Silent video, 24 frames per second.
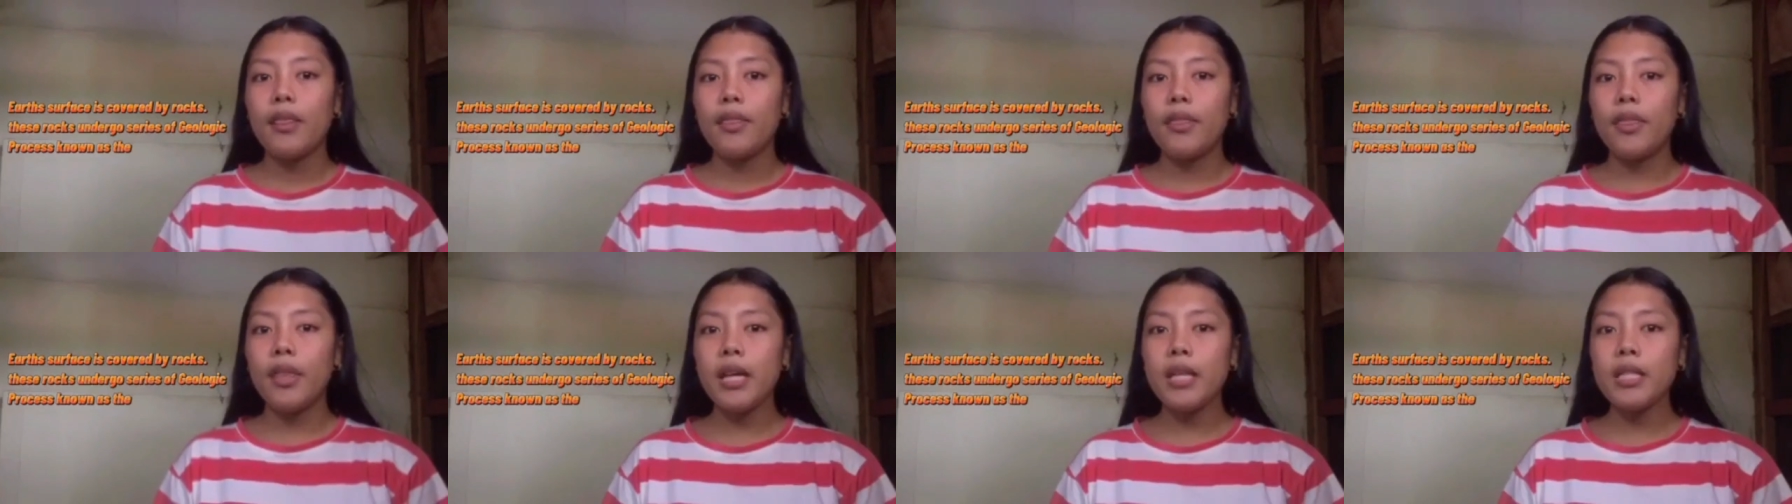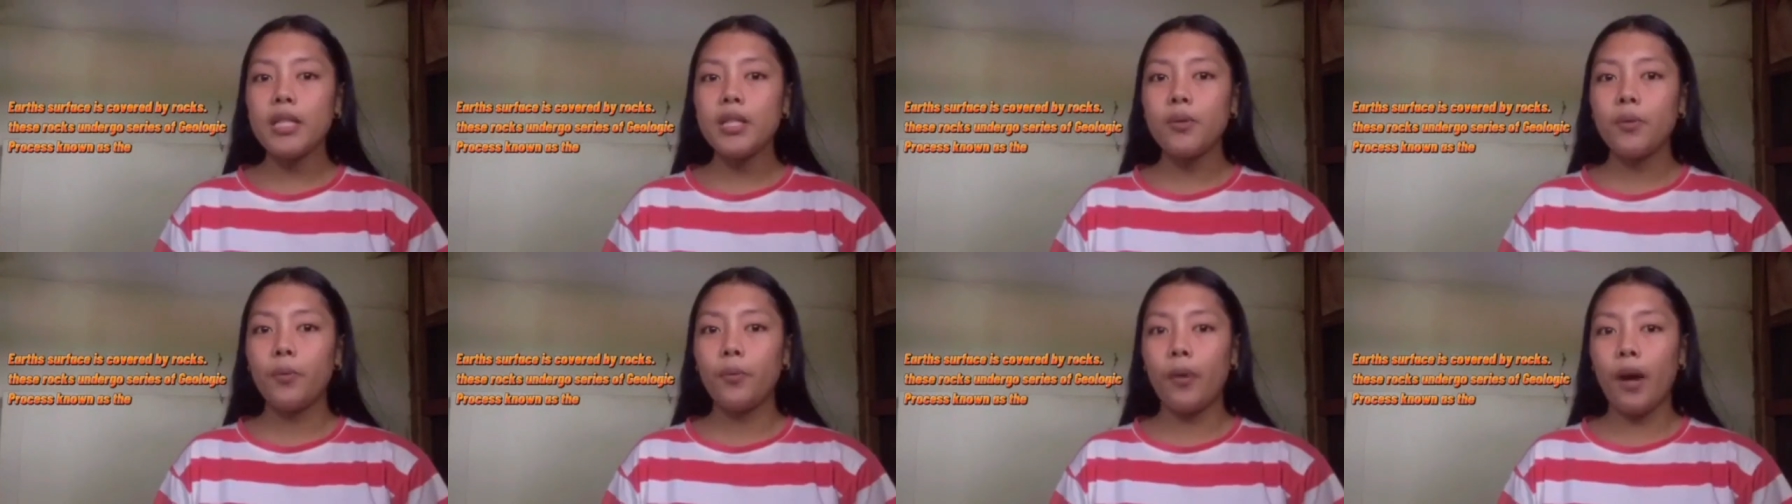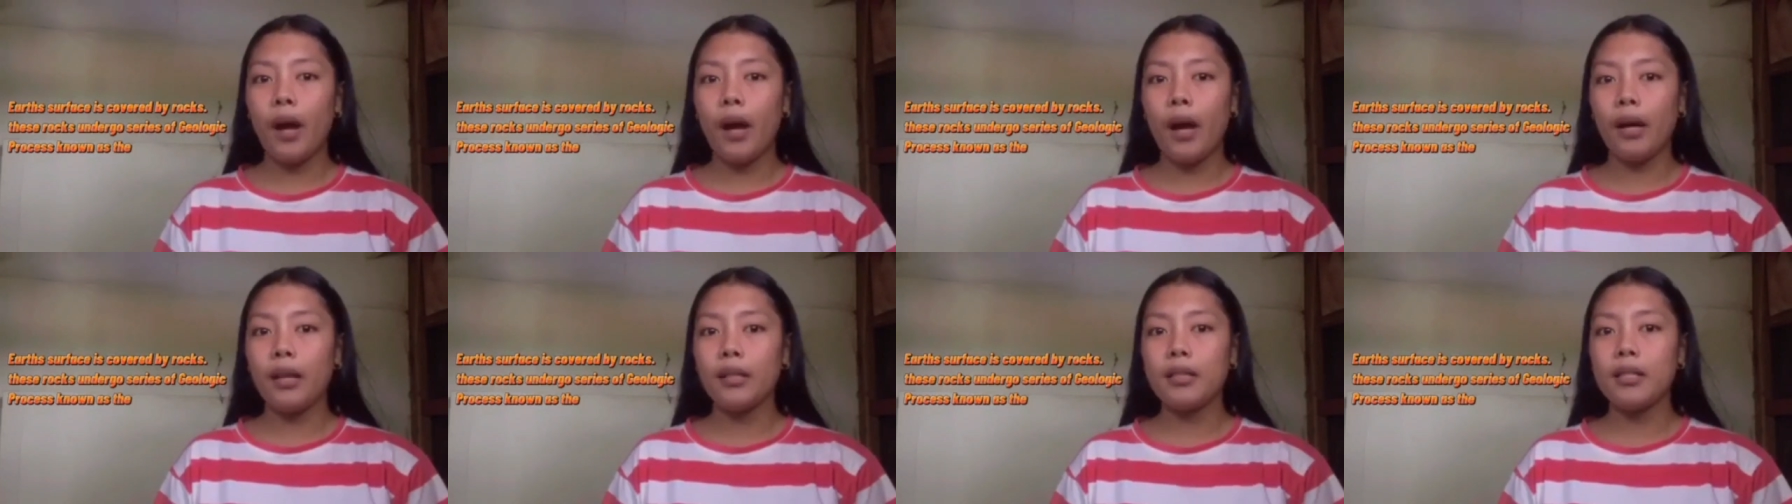These
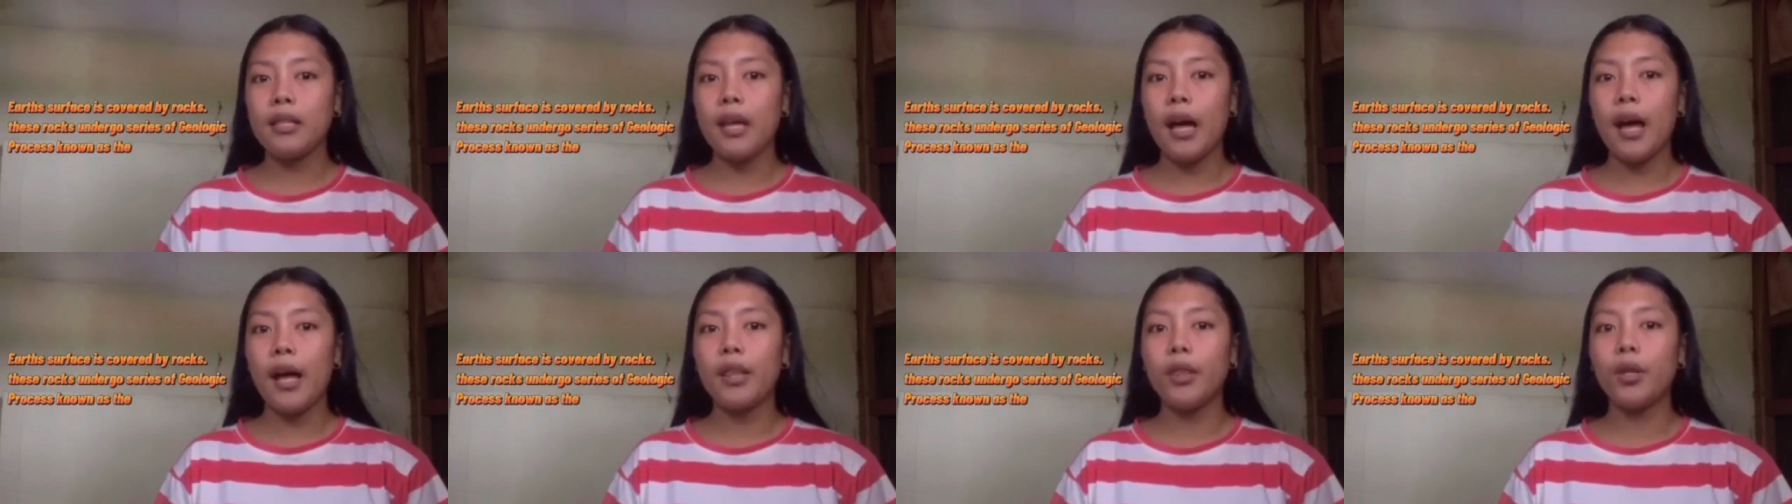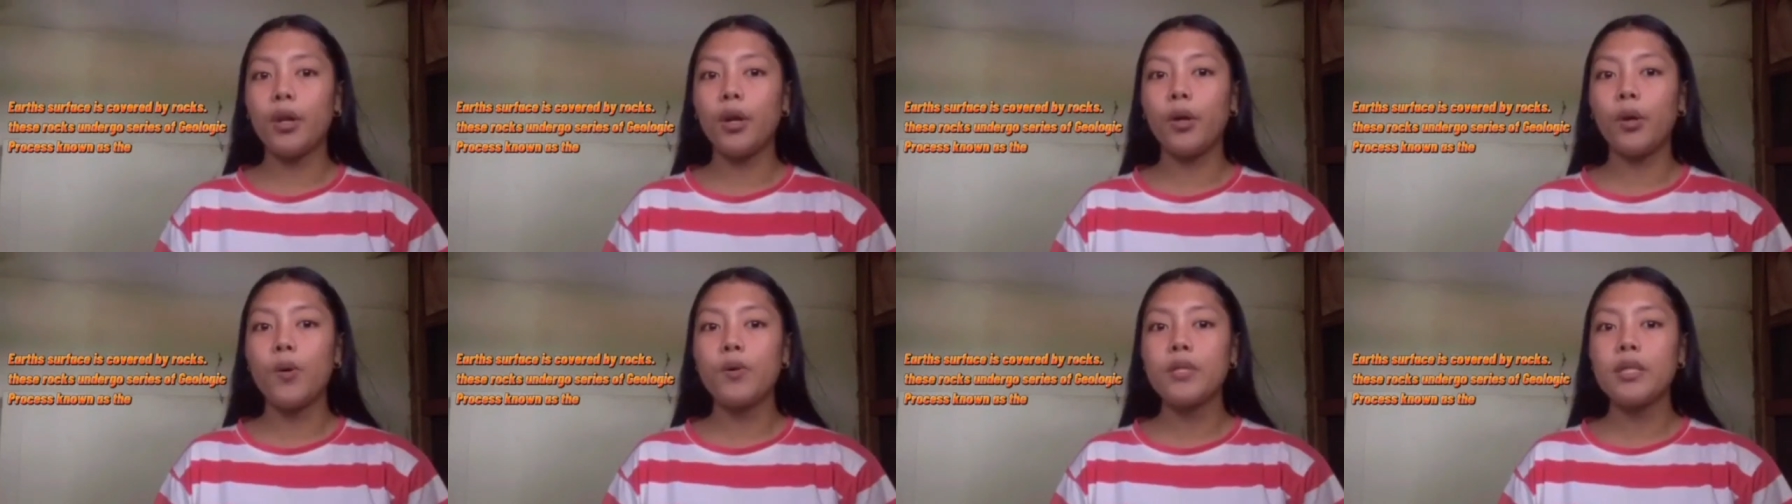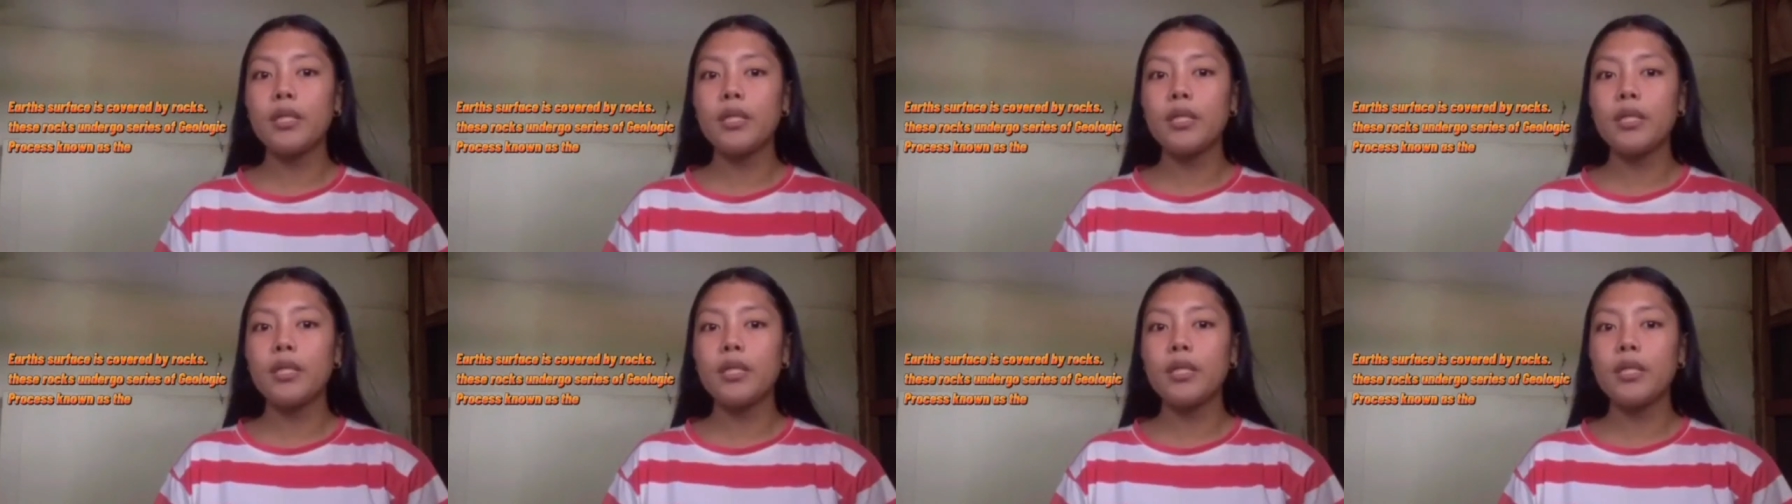rocks undergo